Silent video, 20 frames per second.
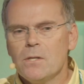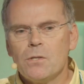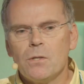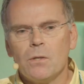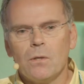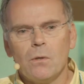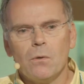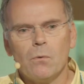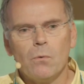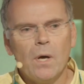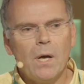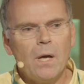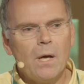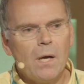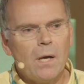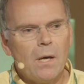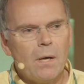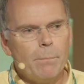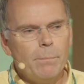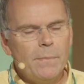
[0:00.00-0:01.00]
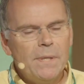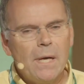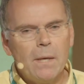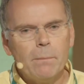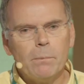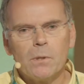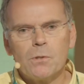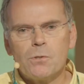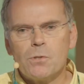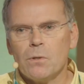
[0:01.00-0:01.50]
to uh, be
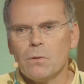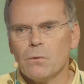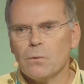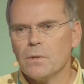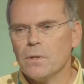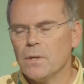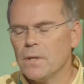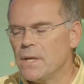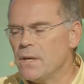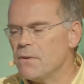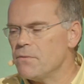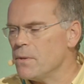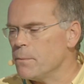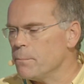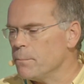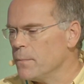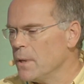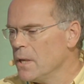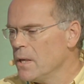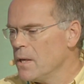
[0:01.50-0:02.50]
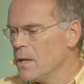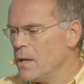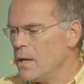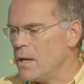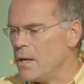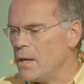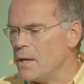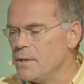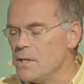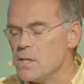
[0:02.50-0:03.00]
able to give them
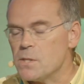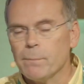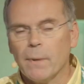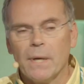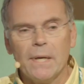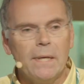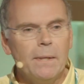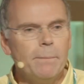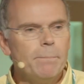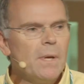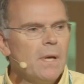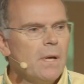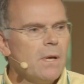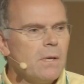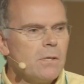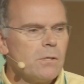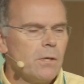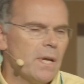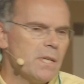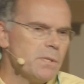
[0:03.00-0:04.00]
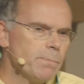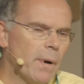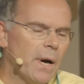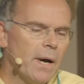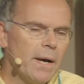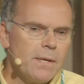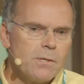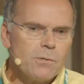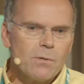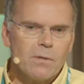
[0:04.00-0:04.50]
uh, this money? So that's my